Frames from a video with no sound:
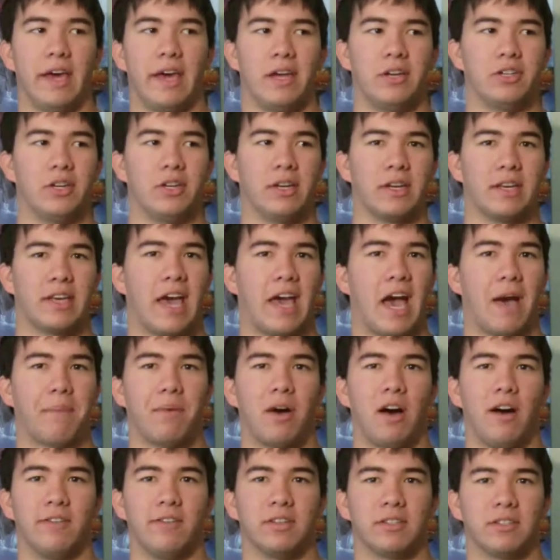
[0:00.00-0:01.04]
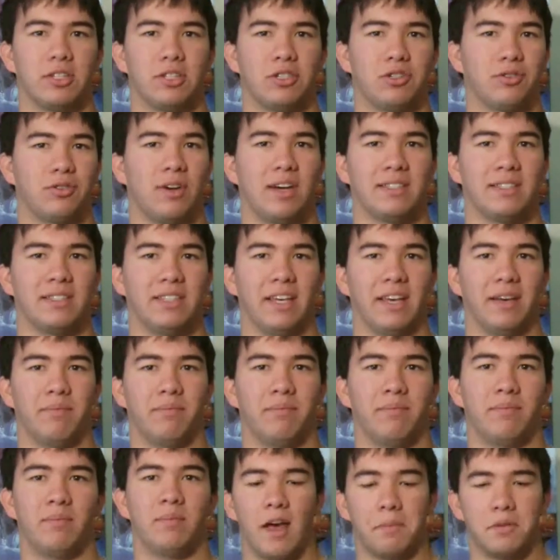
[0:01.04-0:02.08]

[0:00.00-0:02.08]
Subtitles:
agent and Cap obviously trusts him,